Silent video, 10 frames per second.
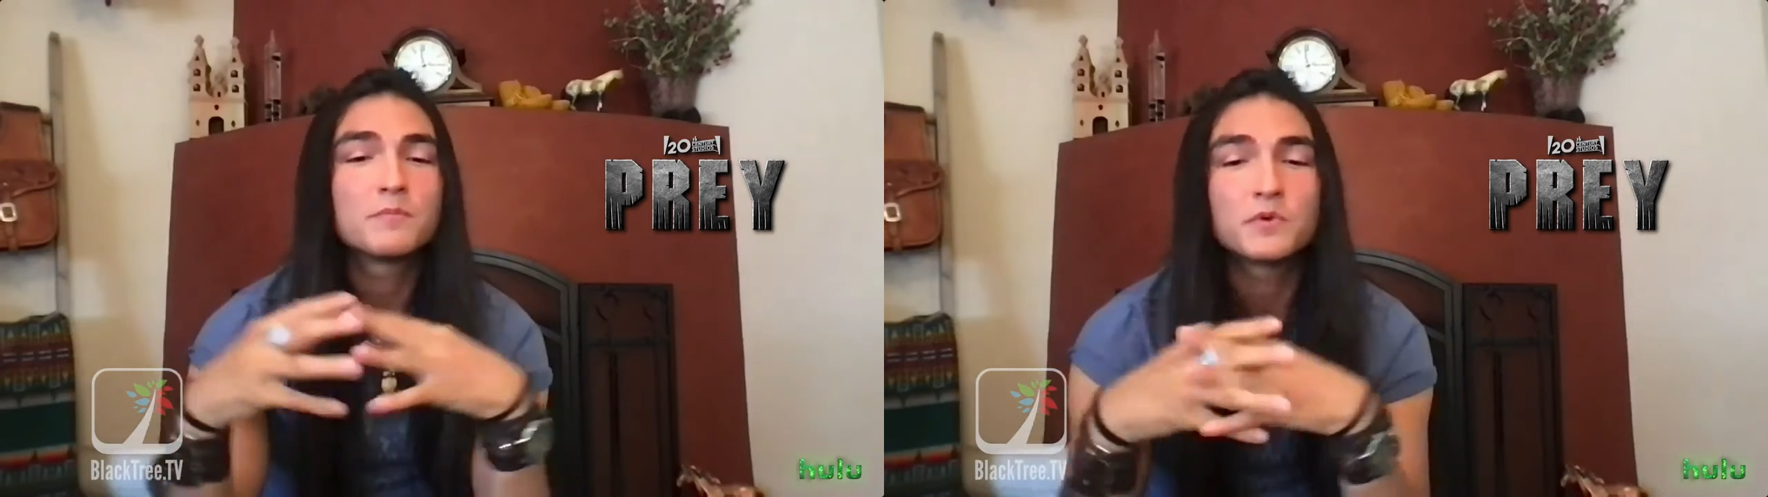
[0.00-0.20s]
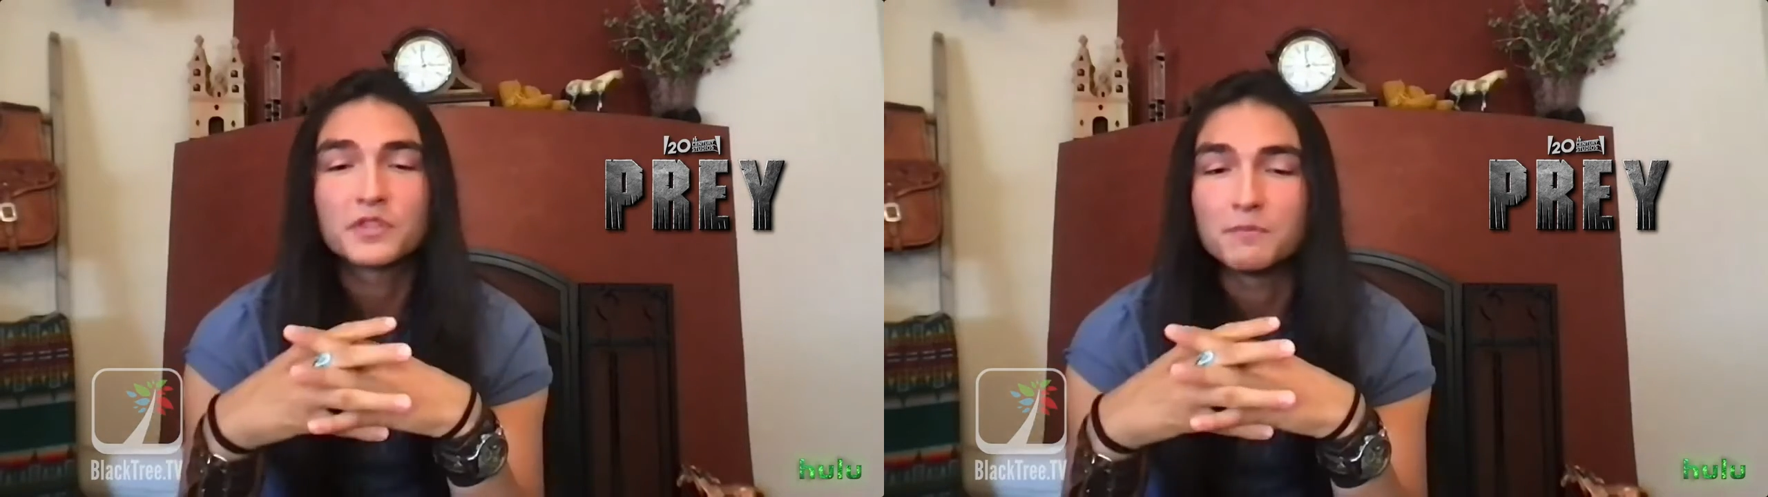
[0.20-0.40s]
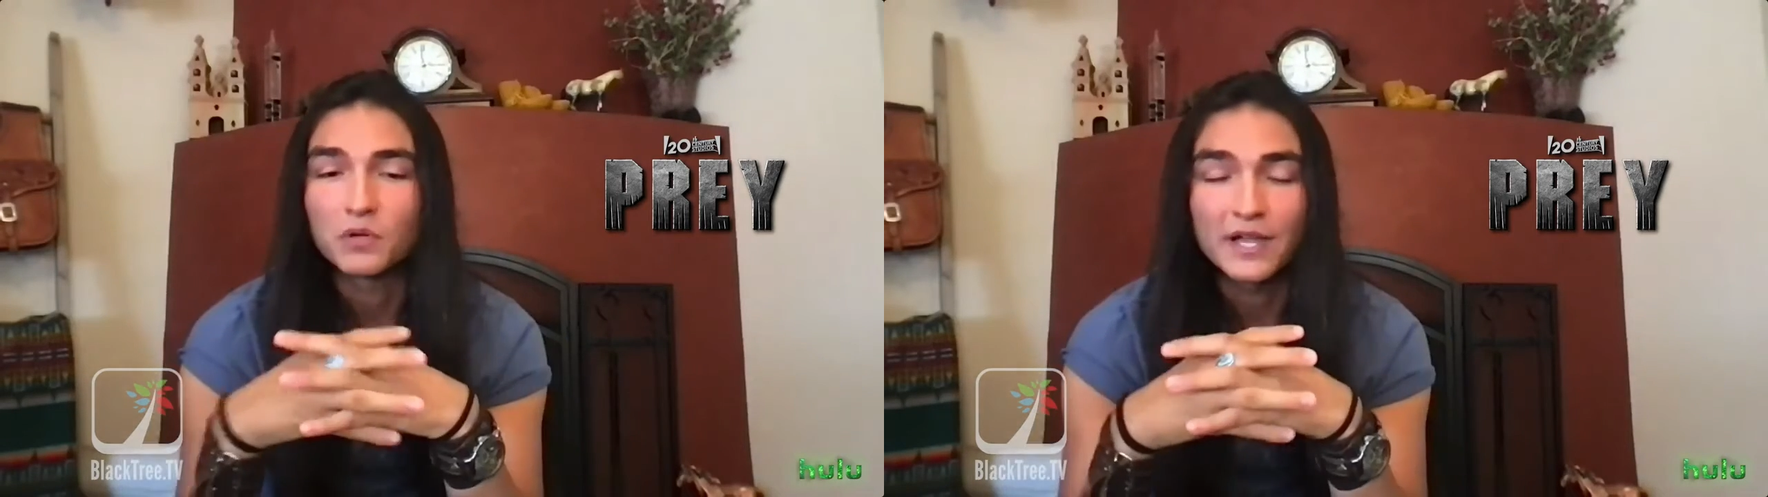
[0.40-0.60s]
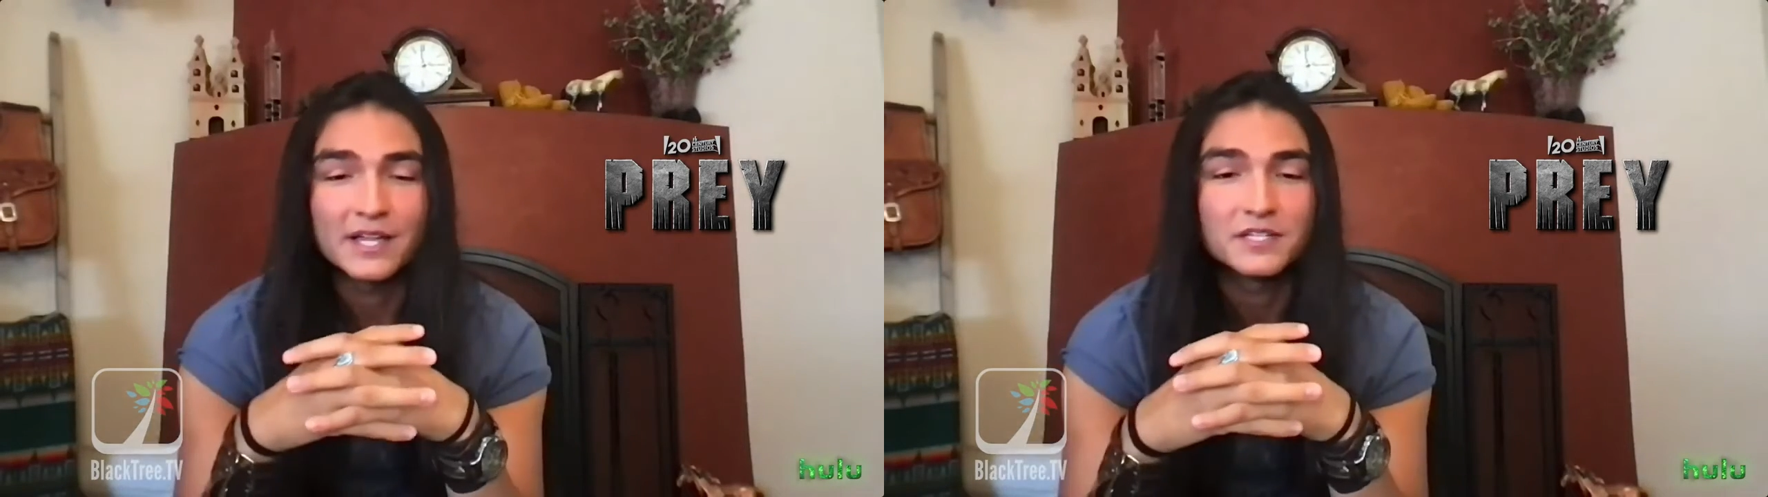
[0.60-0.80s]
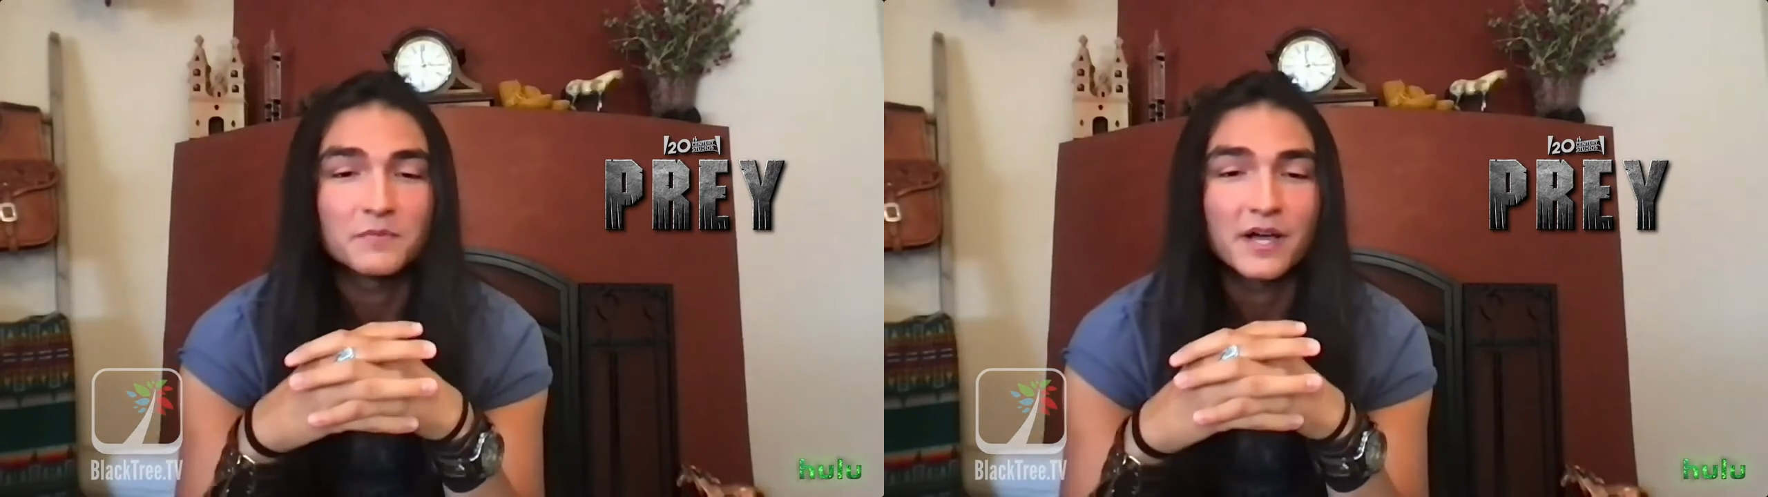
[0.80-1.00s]
up with a
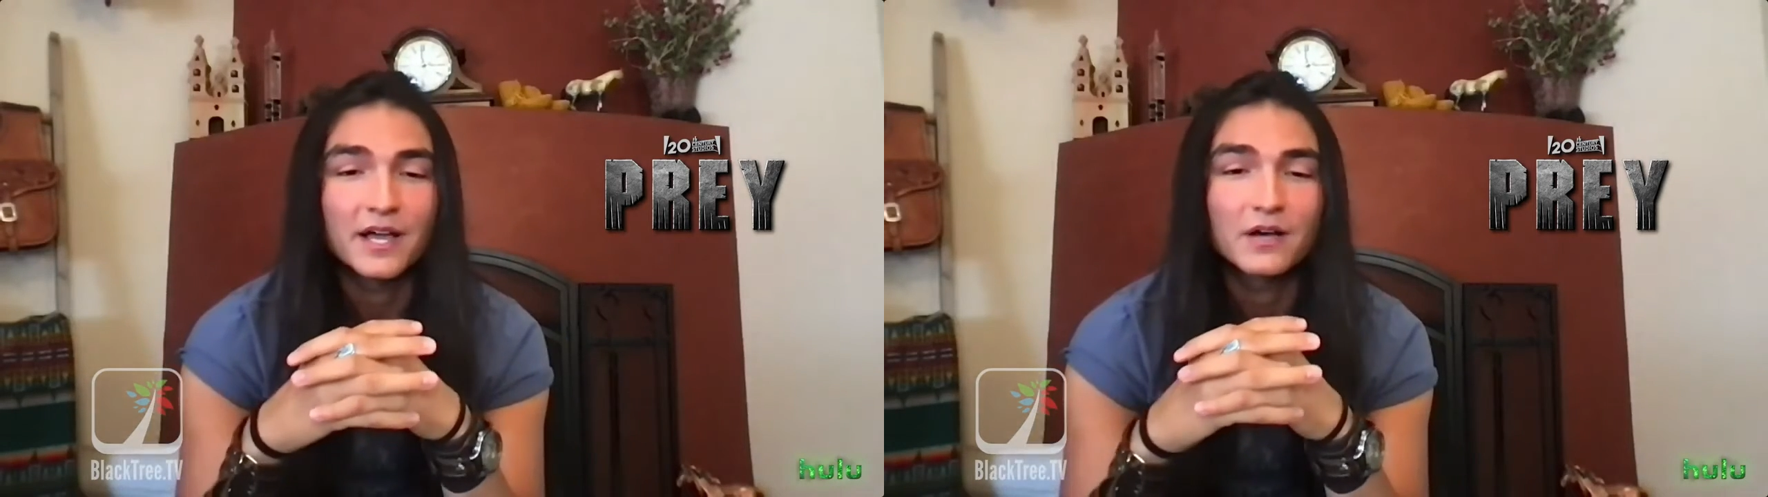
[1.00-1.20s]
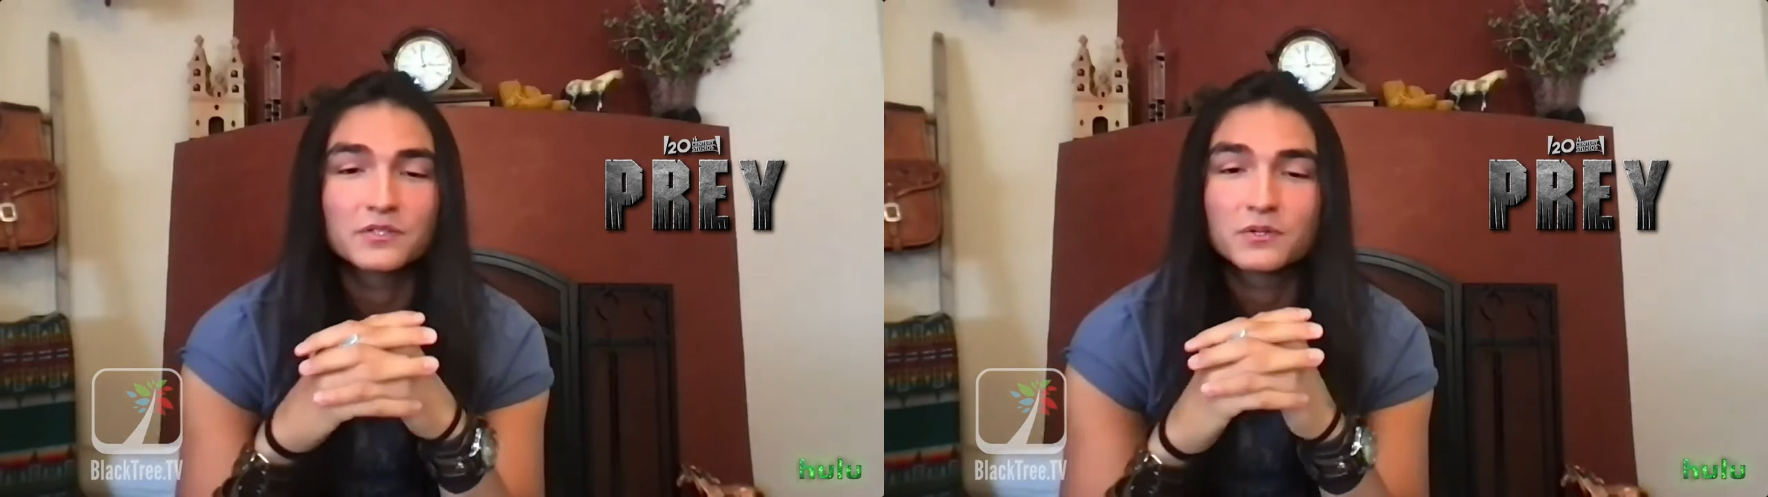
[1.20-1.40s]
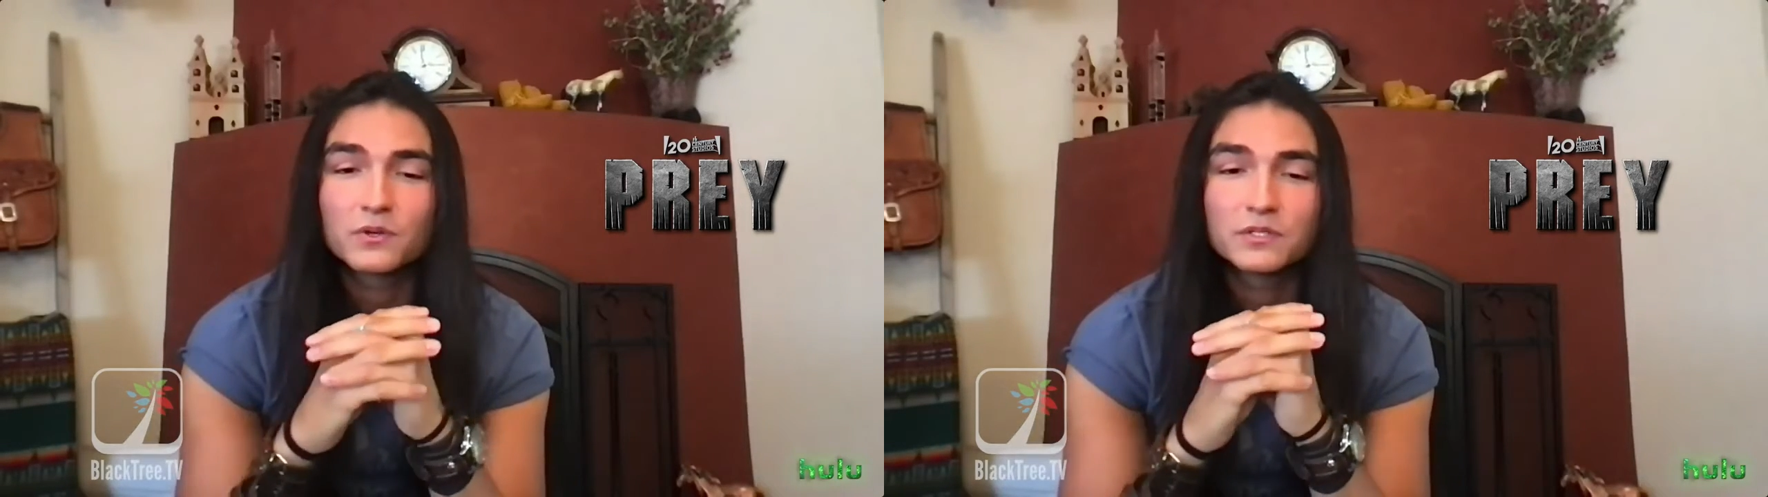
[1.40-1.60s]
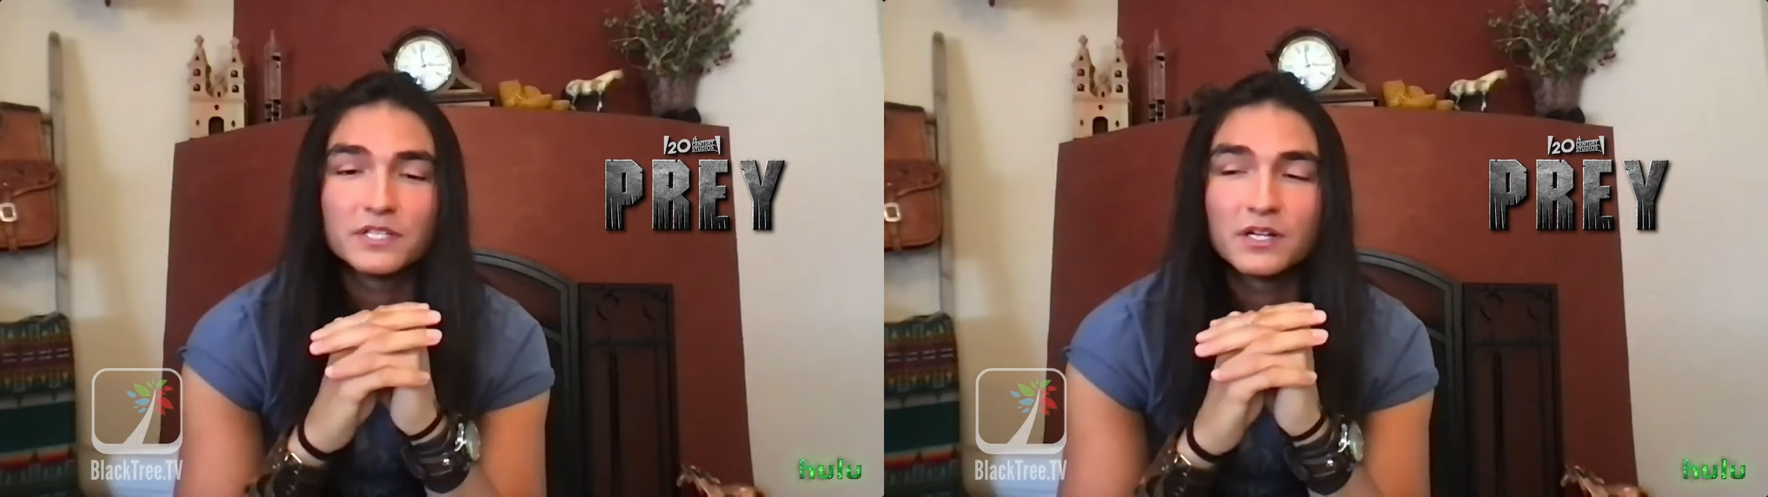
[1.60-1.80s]
blend in my household.